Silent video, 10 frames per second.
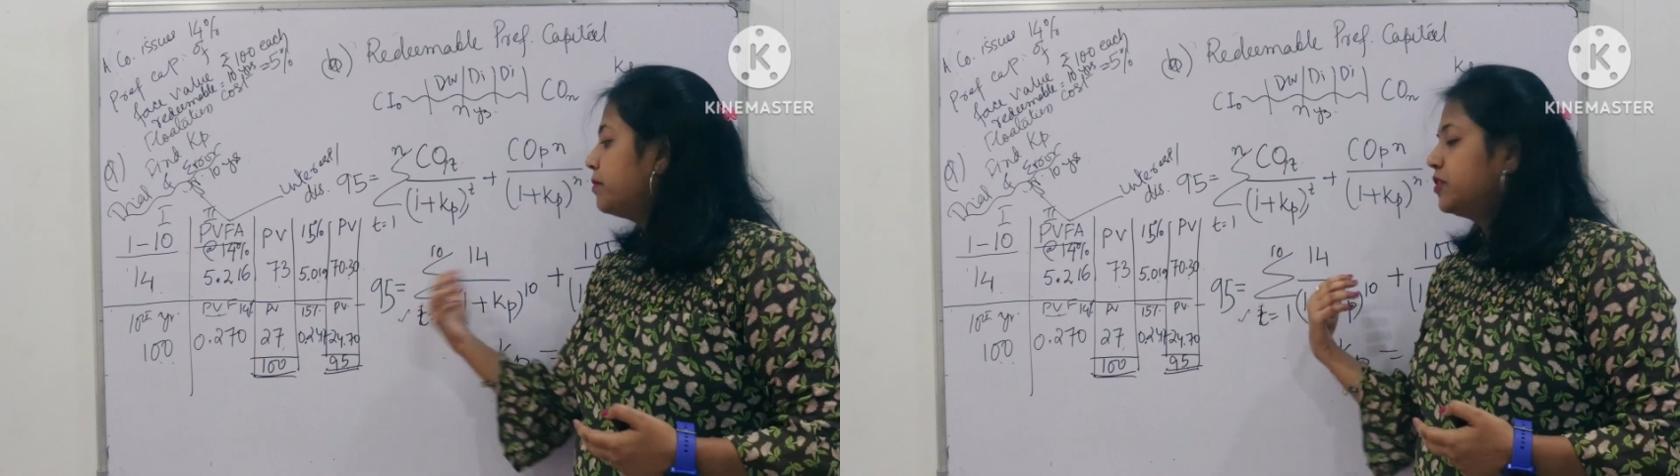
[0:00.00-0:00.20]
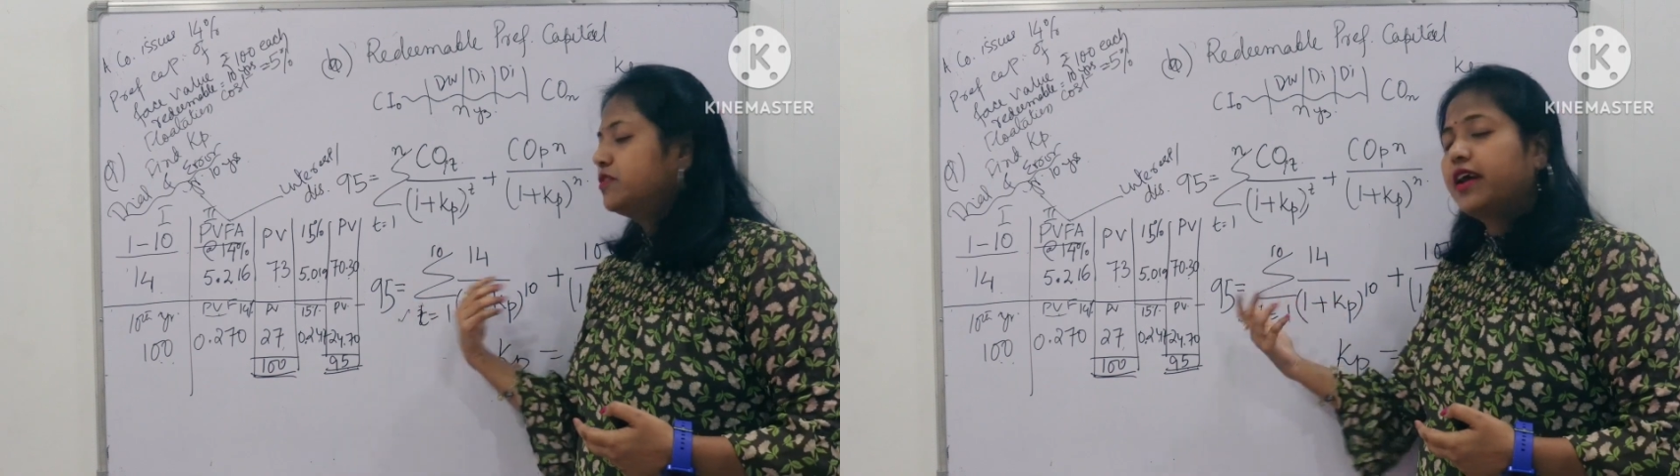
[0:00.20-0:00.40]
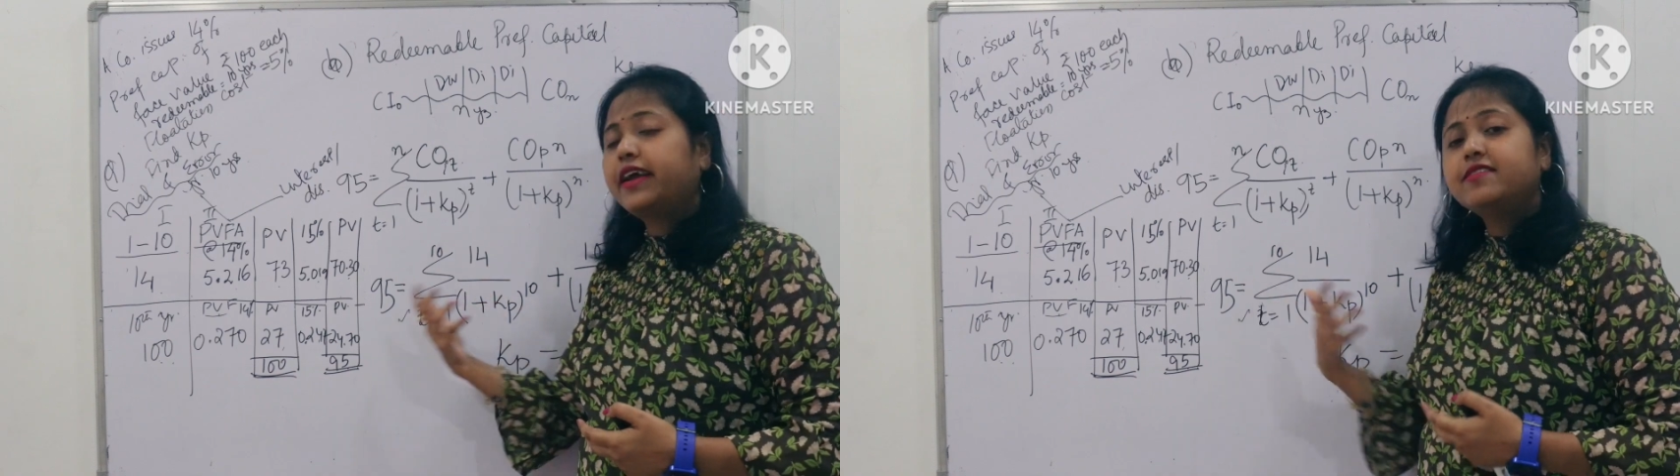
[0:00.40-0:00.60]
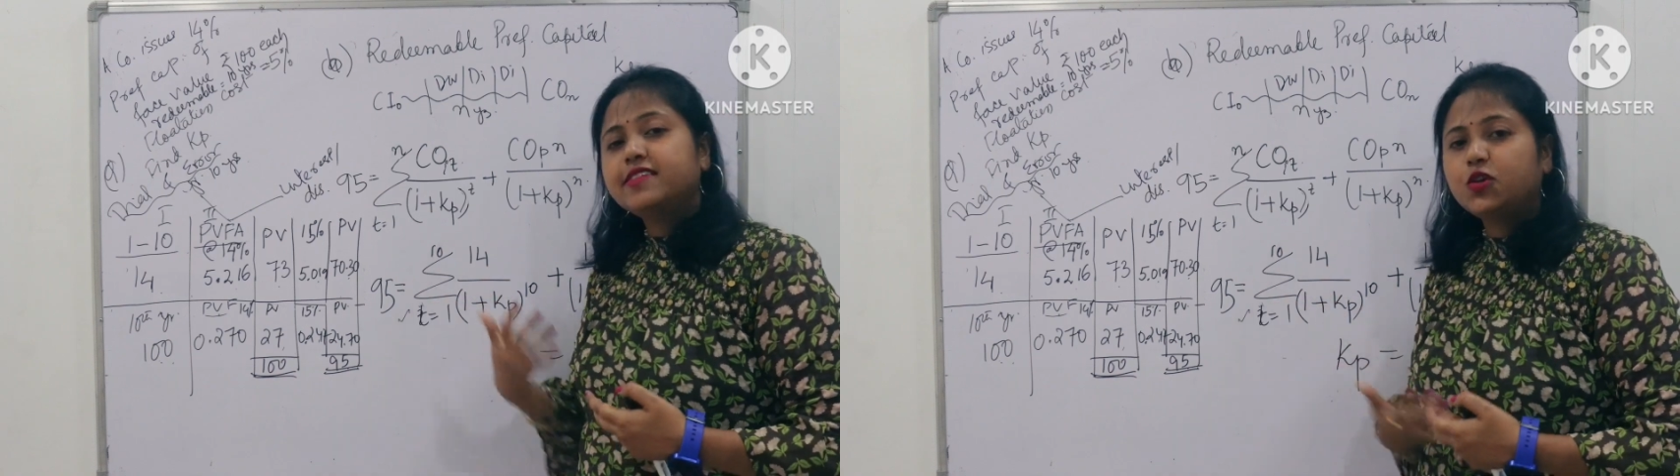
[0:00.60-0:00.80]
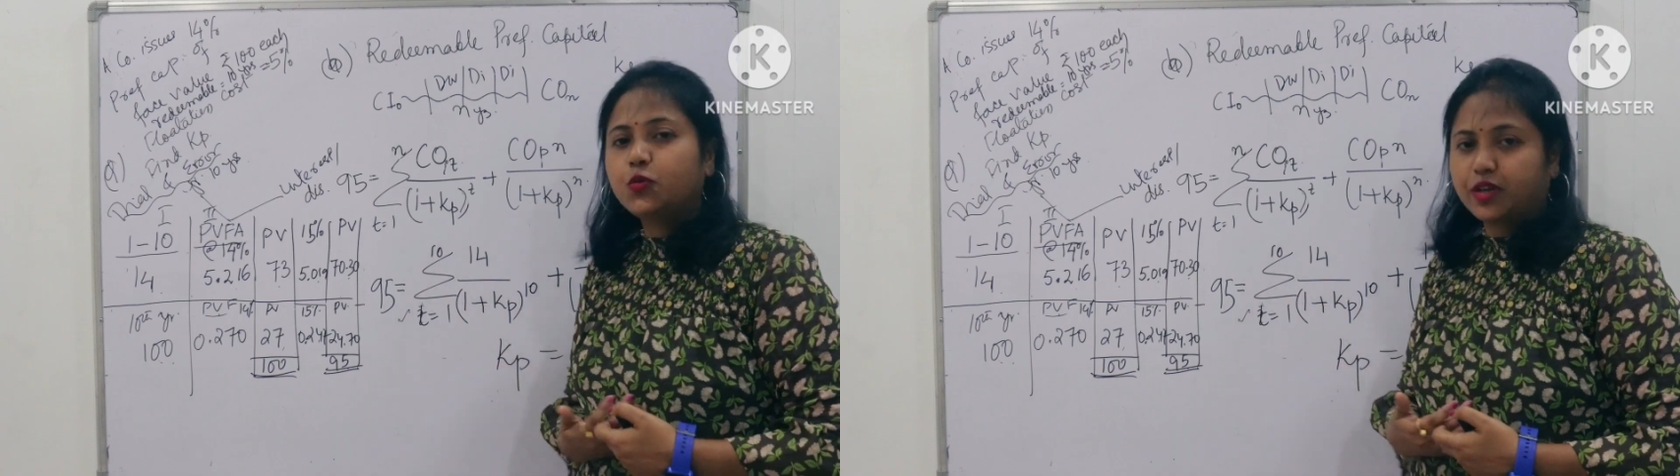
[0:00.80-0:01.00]
sides
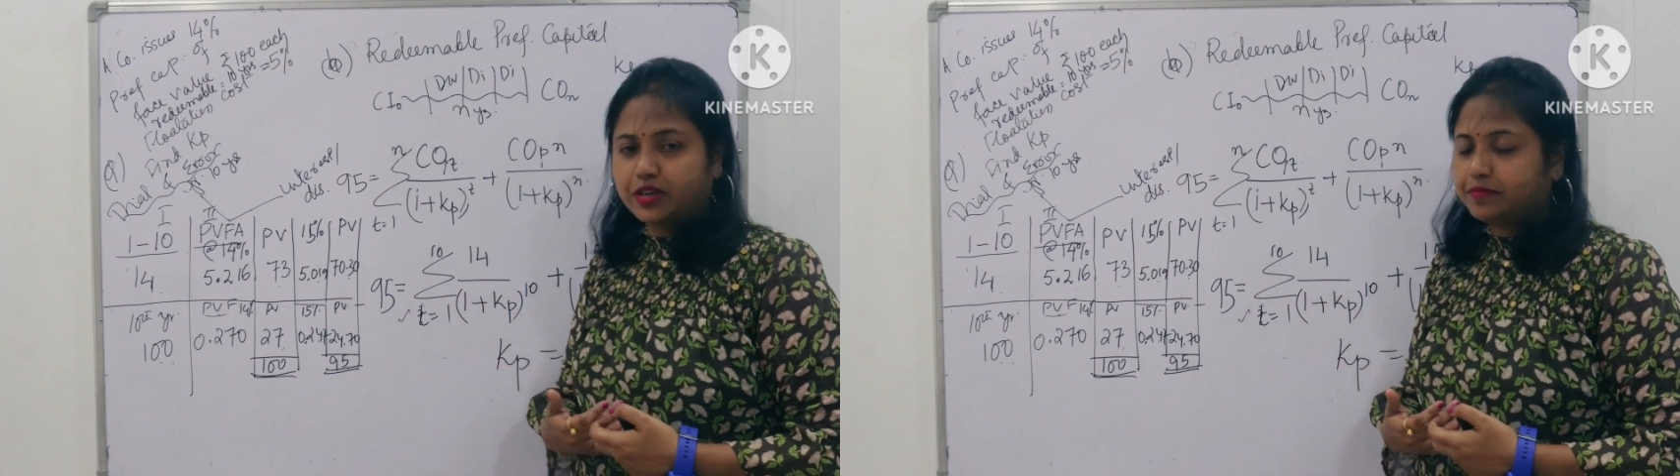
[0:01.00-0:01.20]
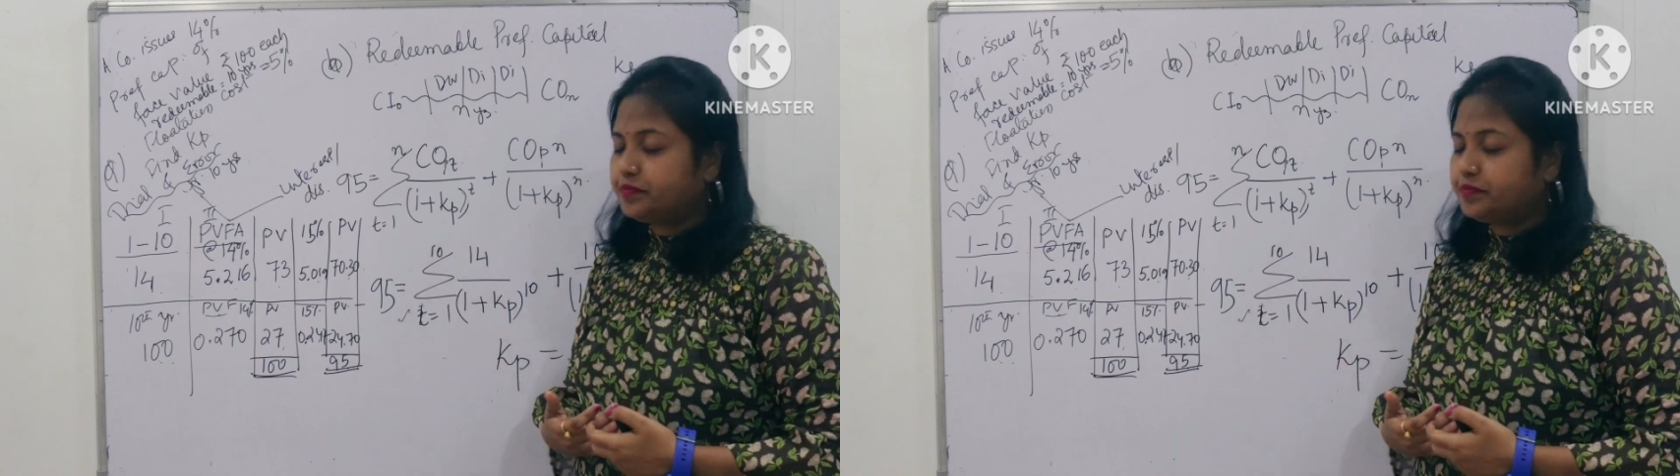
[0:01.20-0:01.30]
equal?